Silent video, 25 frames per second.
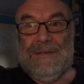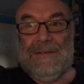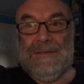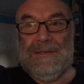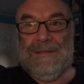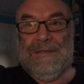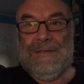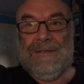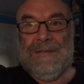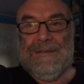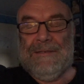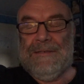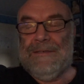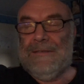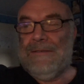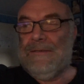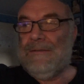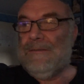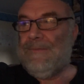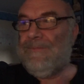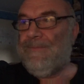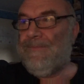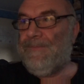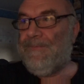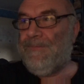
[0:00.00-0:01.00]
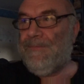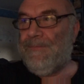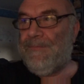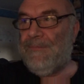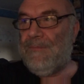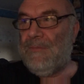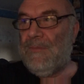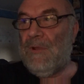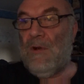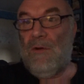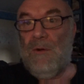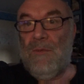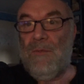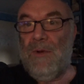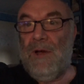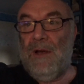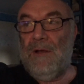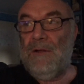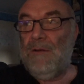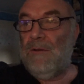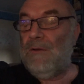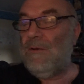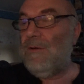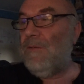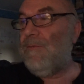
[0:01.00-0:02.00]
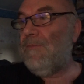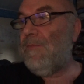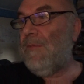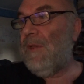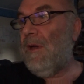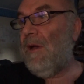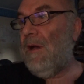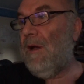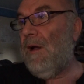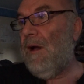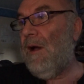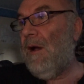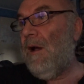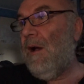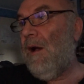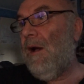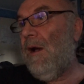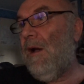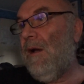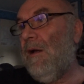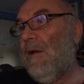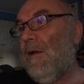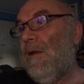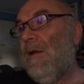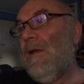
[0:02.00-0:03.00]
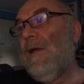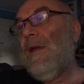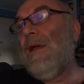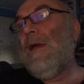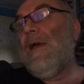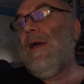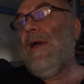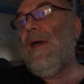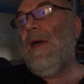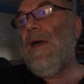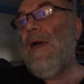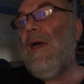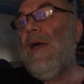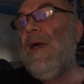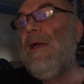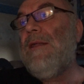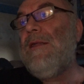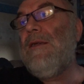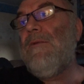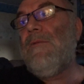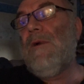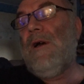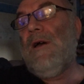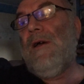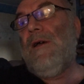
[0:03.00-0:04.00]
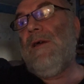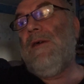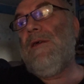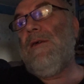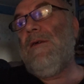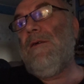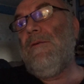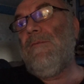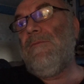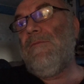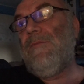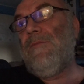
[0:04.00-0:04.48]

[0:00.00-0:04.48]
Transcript: 8. Yeah, knowing my luck. Anyway,